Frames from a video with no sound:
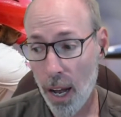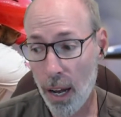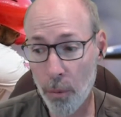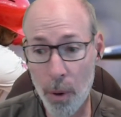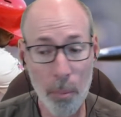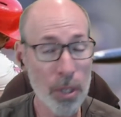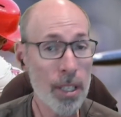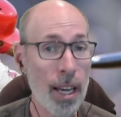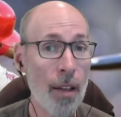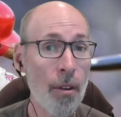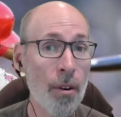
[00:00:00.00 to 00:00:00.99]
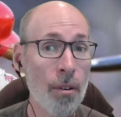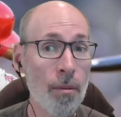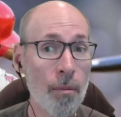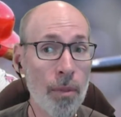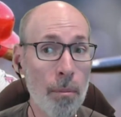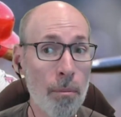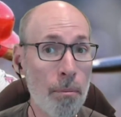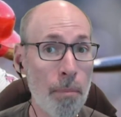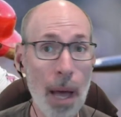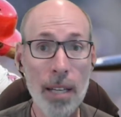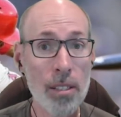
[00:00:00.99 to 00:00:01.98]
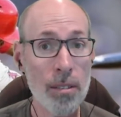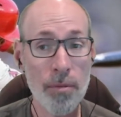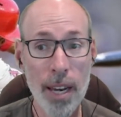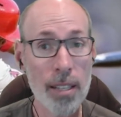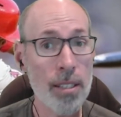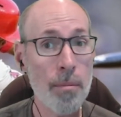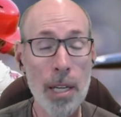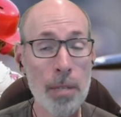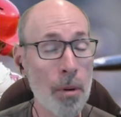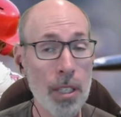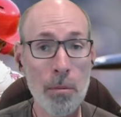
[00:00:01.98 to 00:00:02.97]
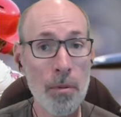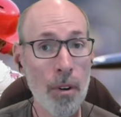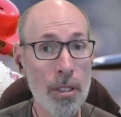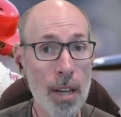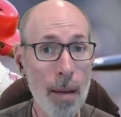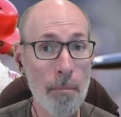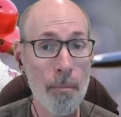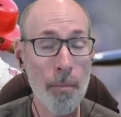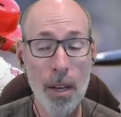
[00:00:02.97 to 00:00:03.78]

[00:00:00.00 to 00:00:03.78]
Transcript: We put together the best fantasy baseball teams of all time.